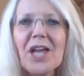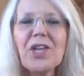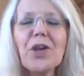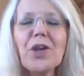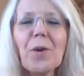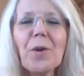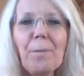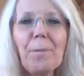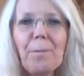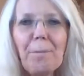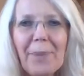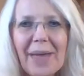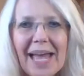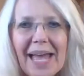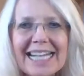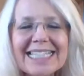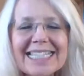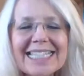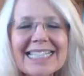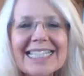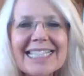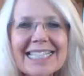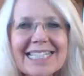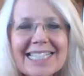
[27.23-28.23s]
your
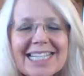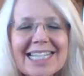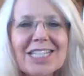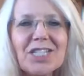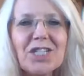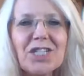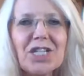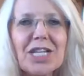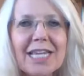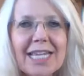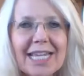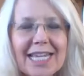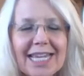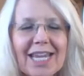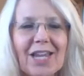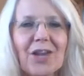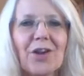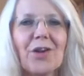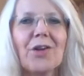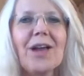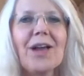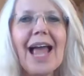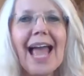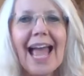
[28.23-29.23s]
best teaching
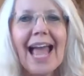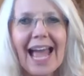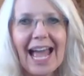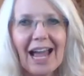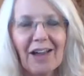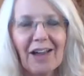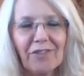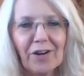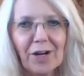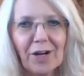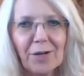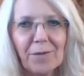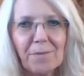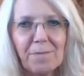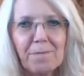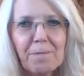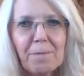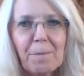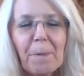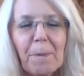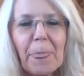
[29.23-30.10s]
year ever.